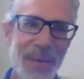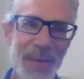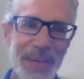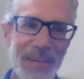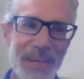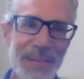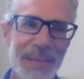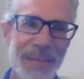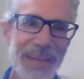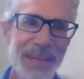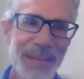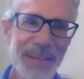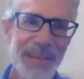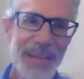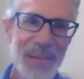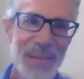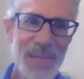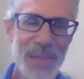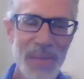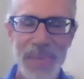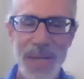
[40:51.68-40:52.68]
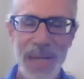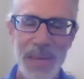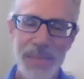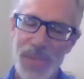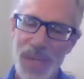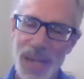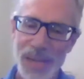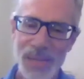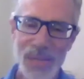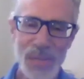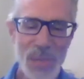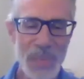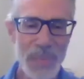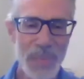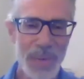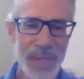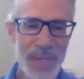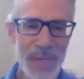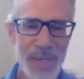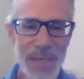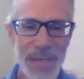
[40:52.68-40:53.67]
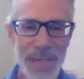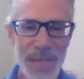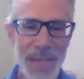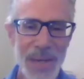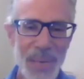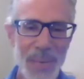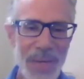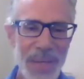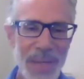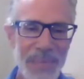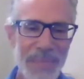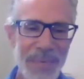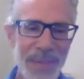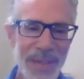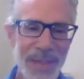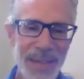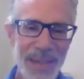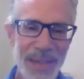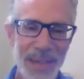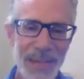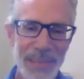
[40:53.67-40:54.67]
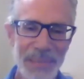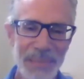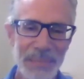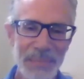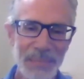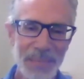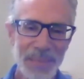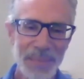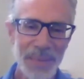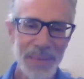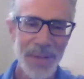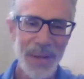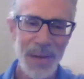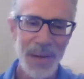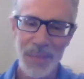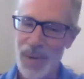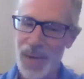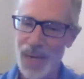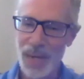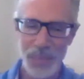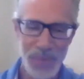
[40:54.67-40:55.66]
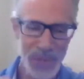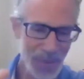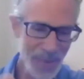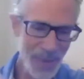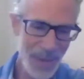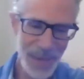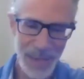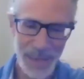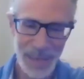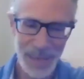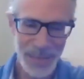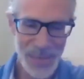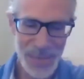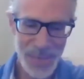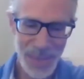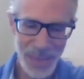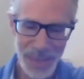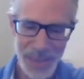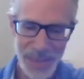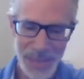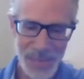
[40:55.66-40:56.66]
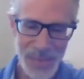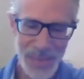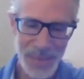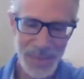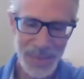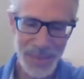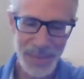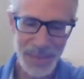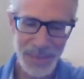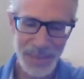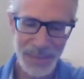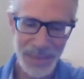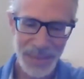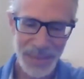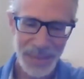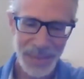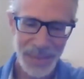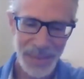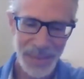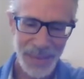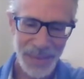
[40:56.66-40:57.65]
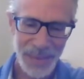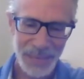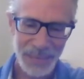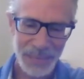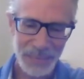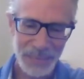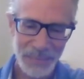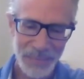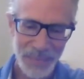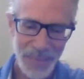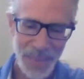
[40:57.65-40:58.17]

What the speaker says: and sometimes not super easy to deal with. But no, Brad was great and still is. And and